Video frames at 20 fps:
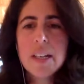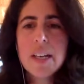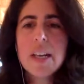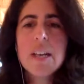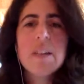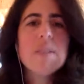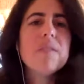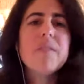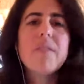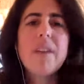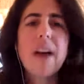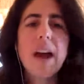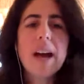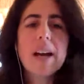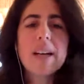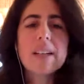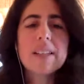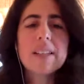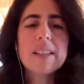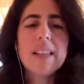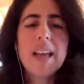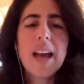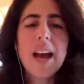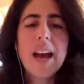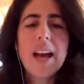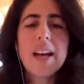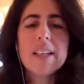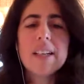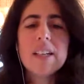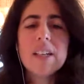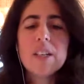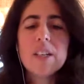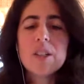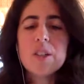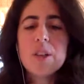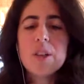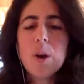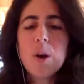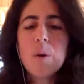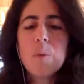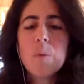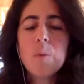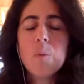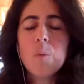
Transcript: In fact, that, you know,